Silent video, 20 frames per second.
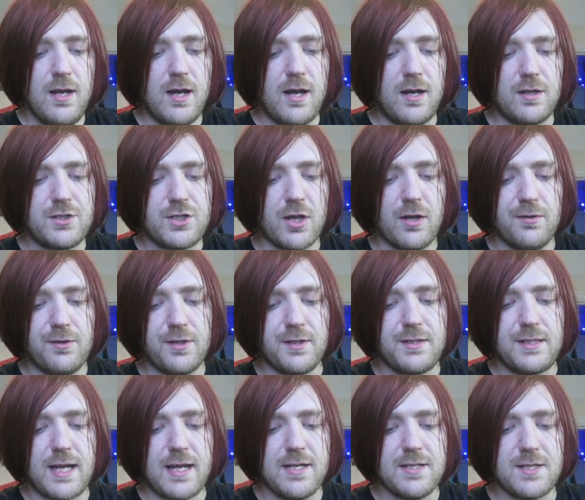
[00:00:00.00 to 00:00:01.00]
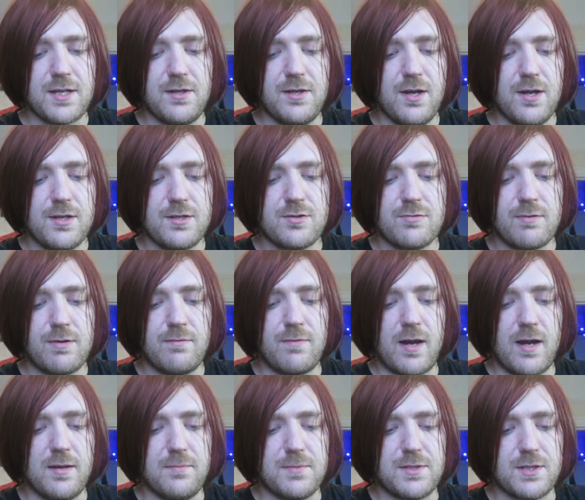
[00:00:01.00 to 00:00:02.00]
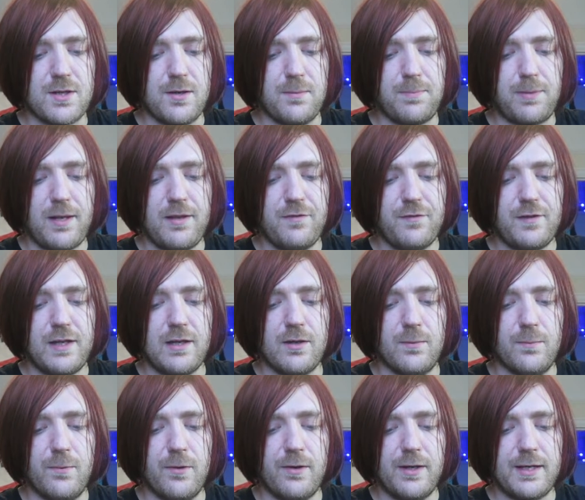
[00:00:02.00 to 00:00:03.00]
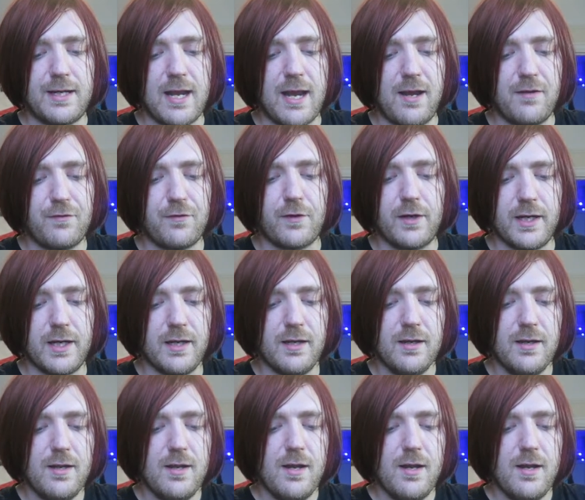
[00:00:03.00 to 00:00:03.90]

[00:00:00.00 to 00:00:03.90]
Our childhood days are nursery rhymes, uplifting and worried carefree.